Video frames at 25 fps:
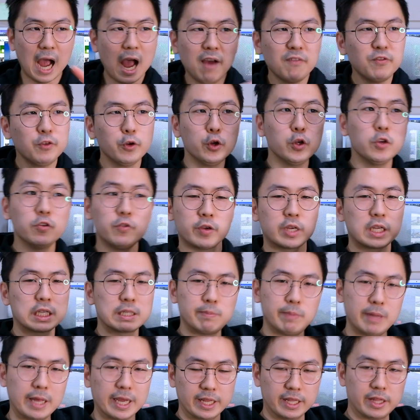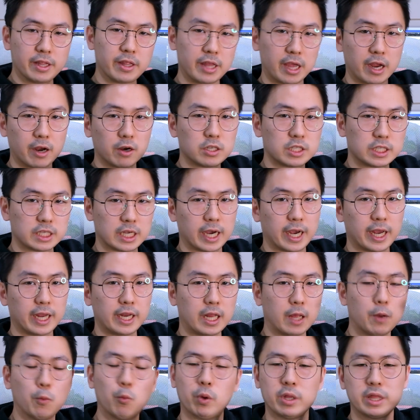after you've explained their side
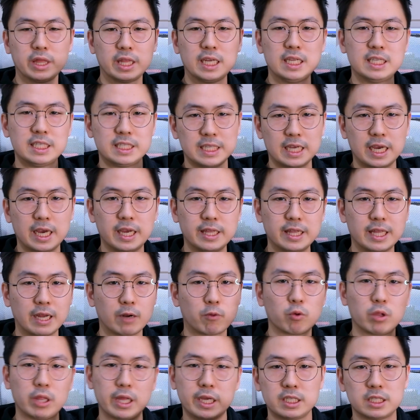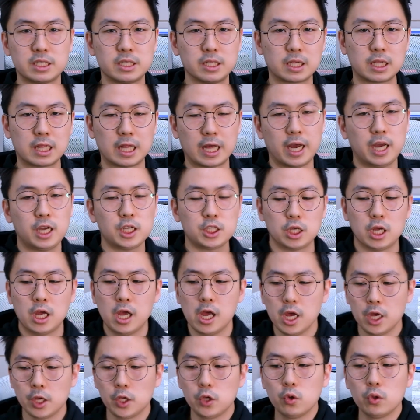and what they said that relates to the clash,
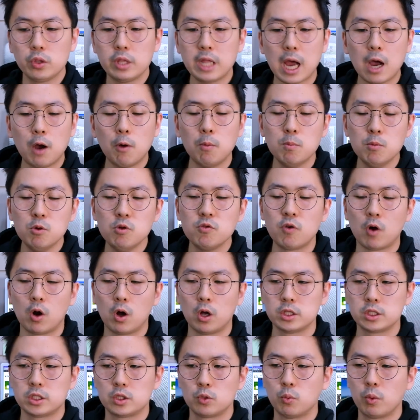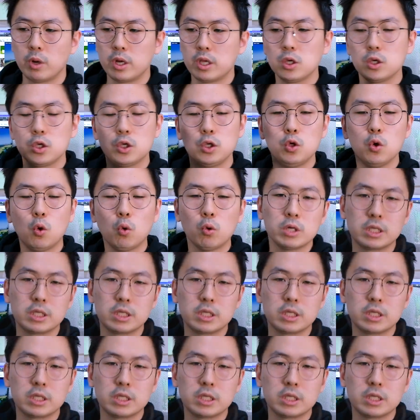you'll now move on to what your